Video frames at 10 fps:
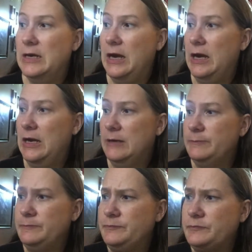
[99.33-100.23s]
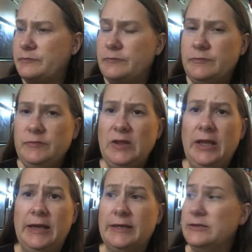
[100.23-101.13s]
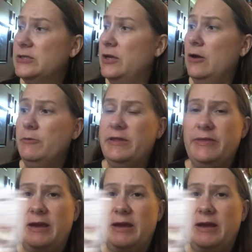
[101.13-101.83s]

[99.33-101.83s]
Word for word: Um, and to go with